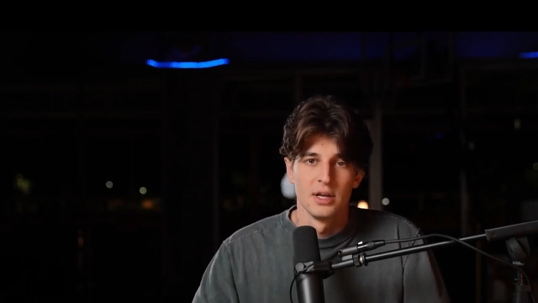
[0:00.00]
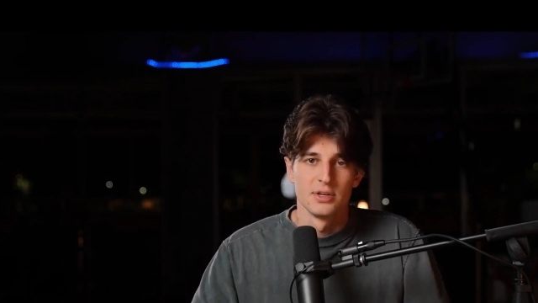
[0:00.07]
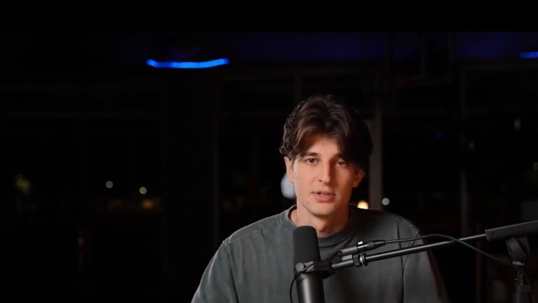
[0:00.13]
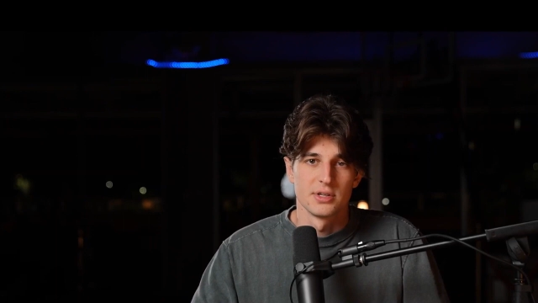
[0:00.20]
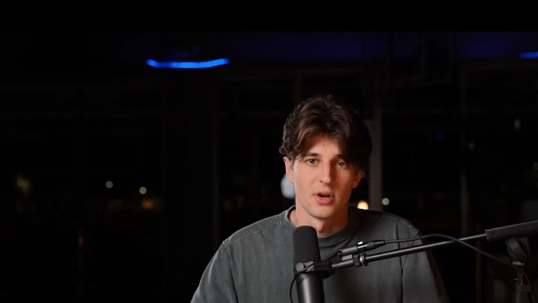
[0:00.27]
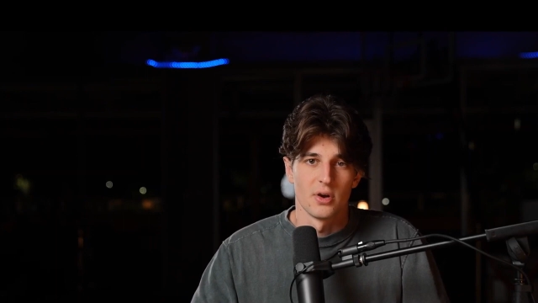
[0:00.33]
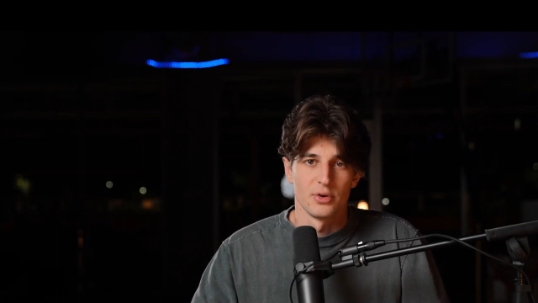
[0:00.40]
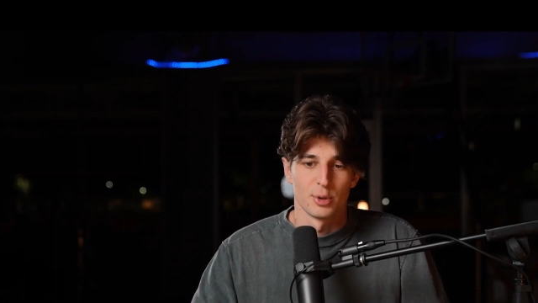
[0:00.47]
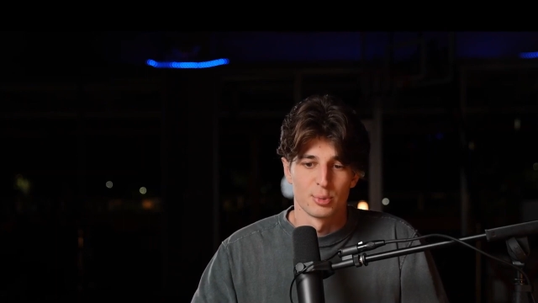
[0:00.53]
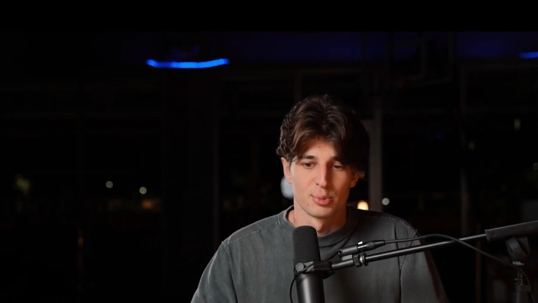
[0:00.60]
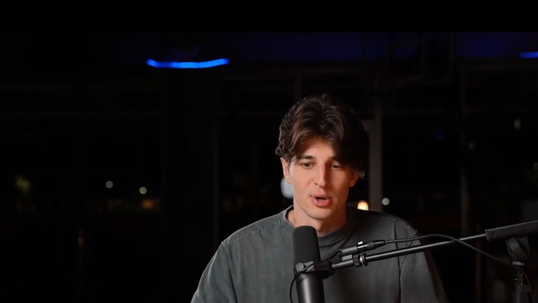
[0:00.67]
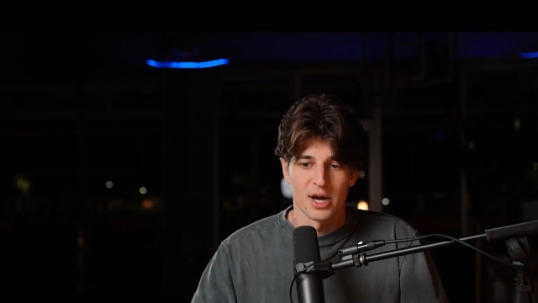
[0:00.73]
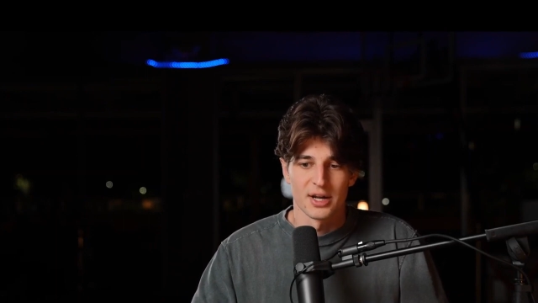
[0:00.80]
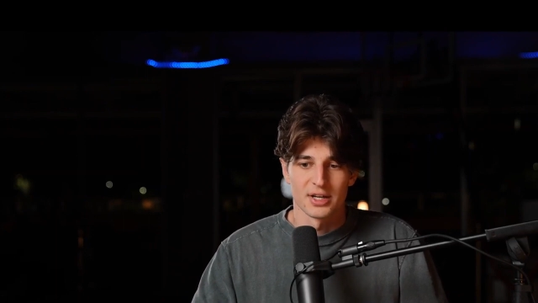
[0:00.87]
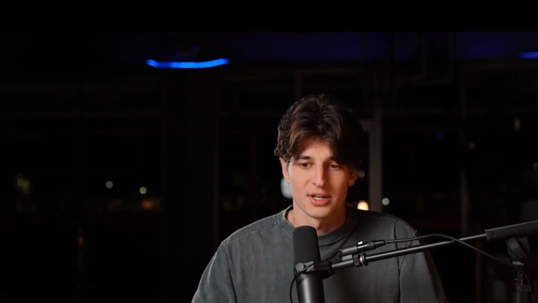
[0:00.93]
So your
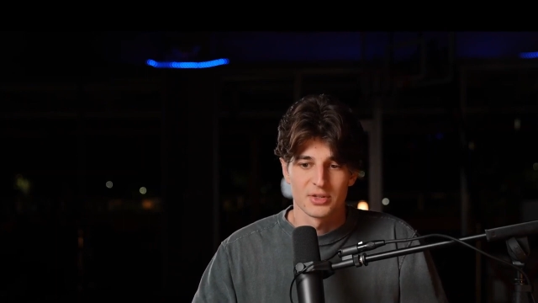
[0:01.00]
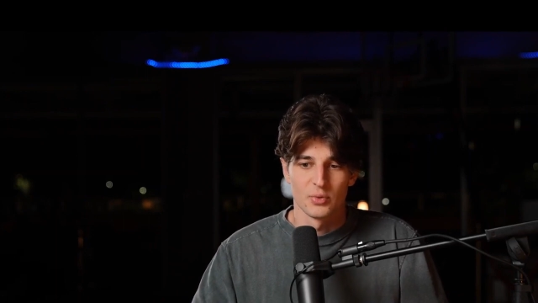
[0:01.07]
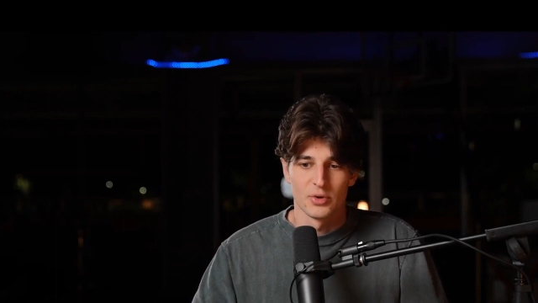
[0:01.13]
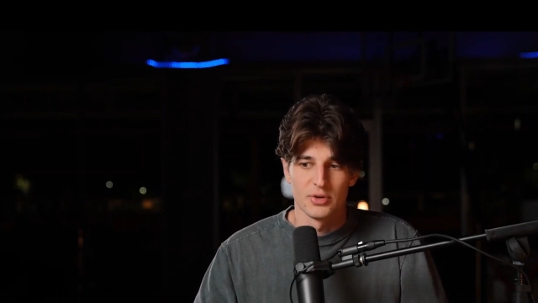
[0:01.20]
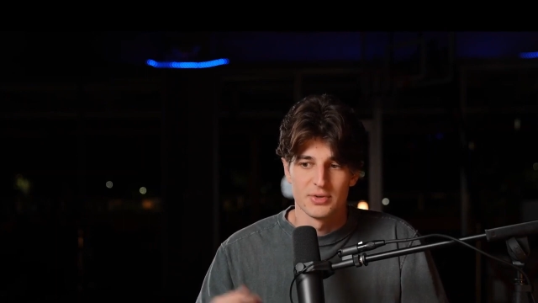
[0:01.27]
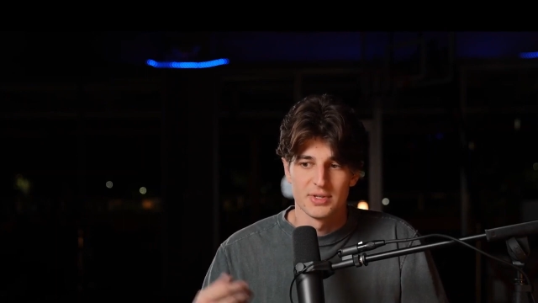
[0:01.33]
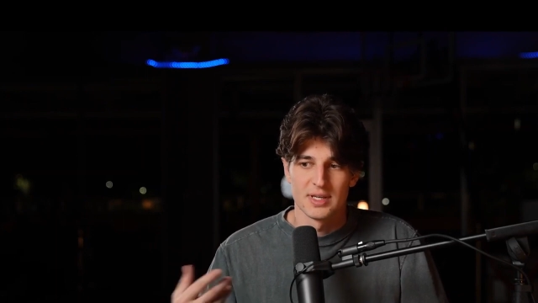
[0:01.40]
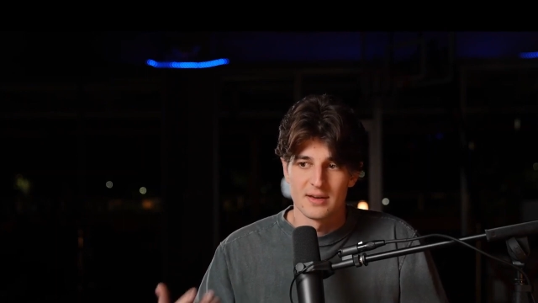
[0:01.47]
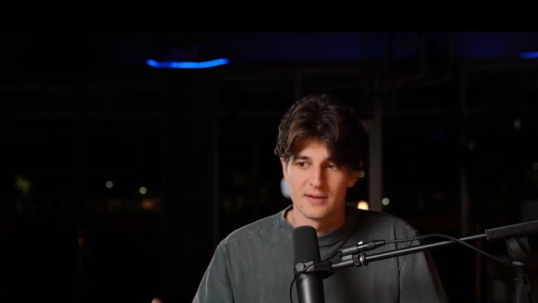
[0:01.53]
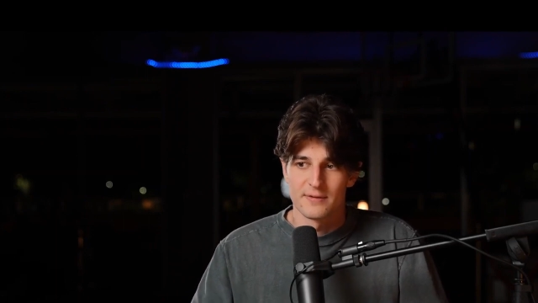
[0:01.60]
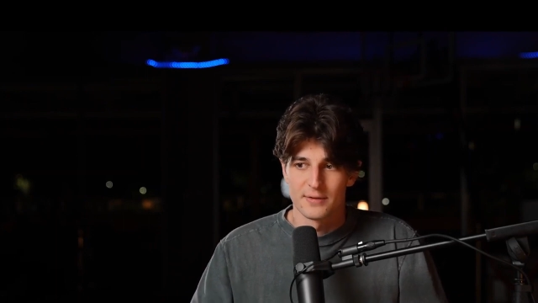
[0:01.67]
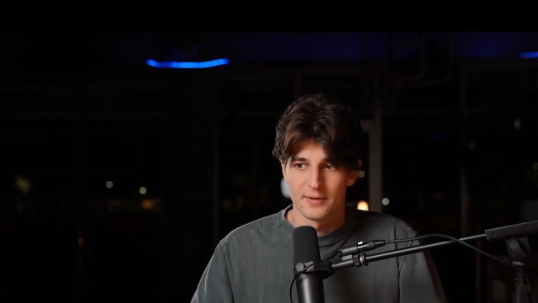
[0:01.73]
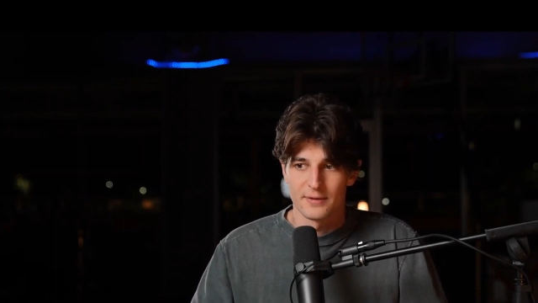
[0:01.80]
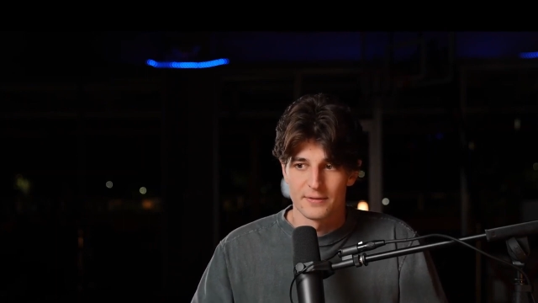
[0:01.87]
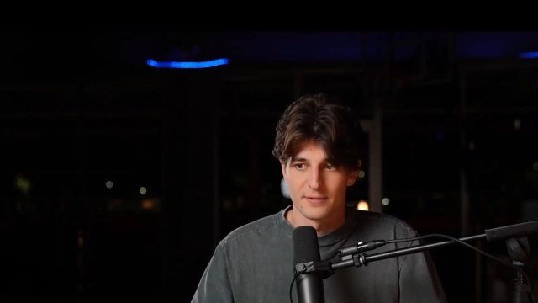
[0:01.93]
product, when you see it
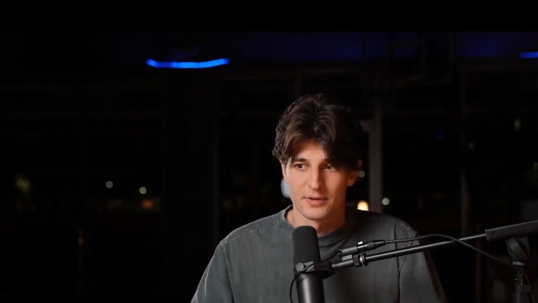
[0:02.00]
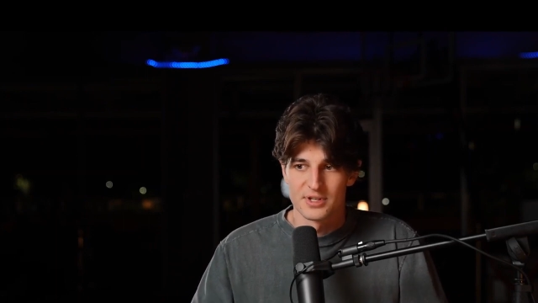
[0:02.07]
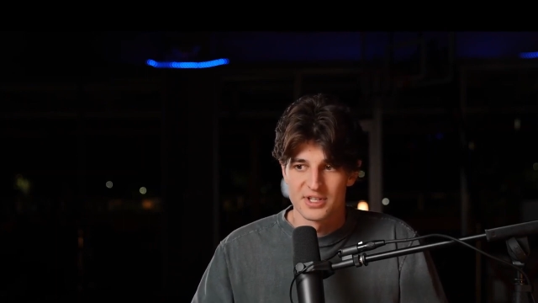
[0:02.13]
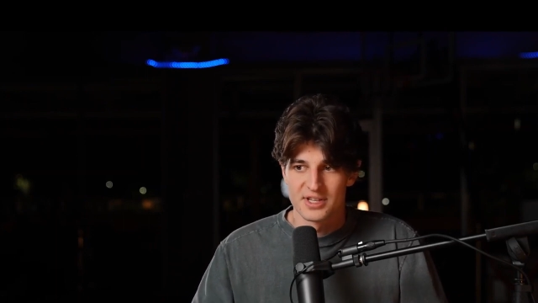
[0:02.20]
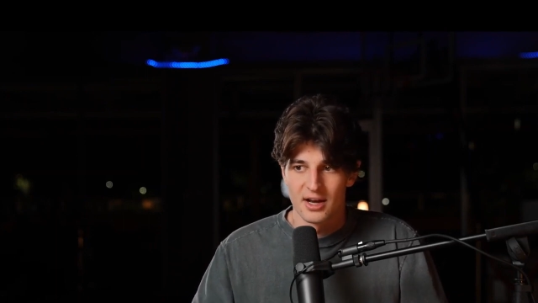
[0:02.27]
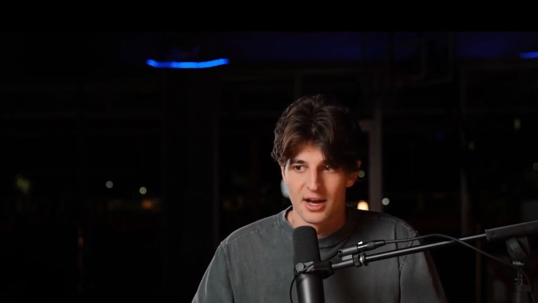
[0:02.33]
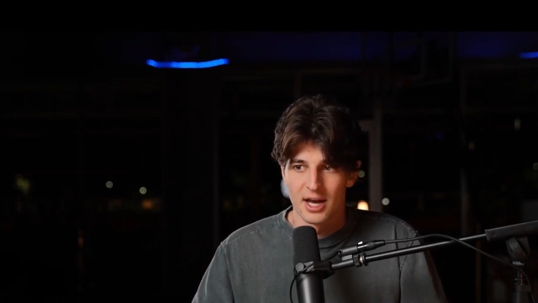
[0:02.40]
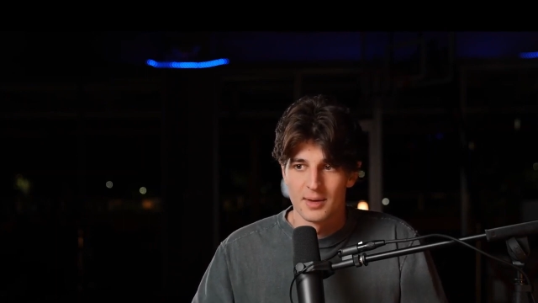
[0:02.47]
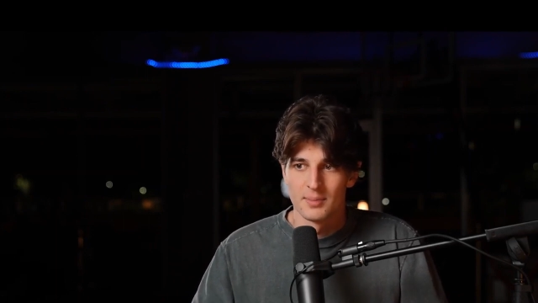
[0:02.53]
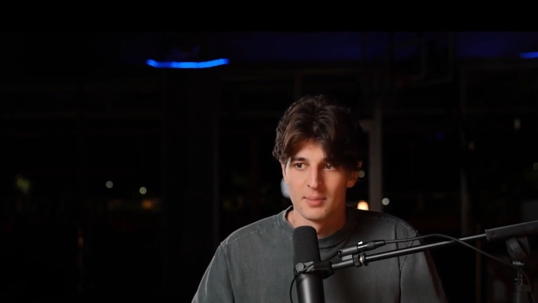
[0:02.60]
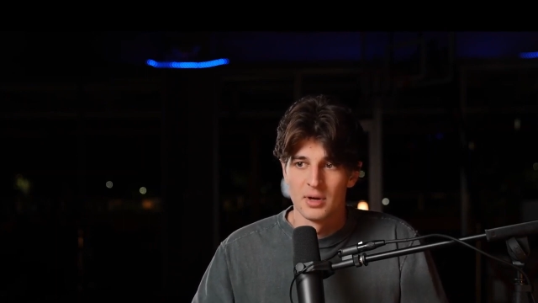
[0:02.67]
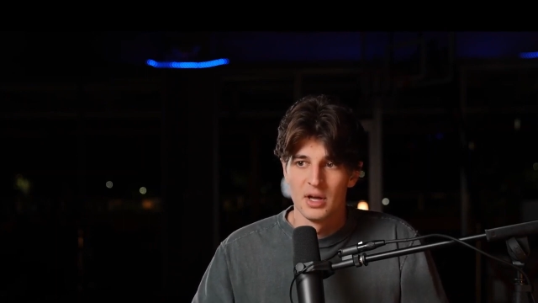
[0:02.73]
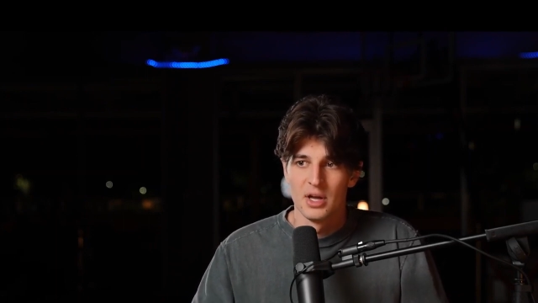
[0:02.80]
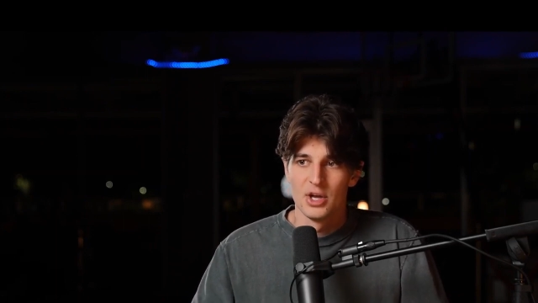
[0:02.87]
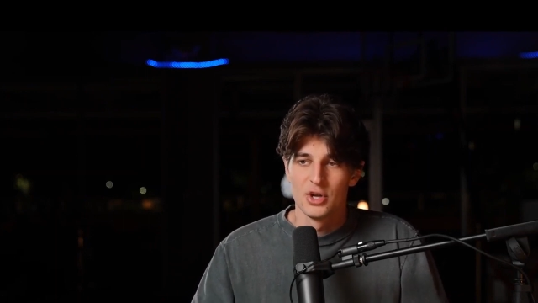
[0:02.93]
for the first
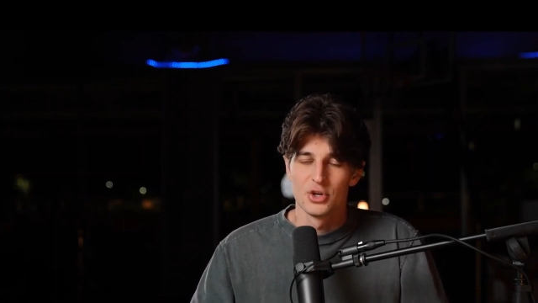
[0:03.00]
time,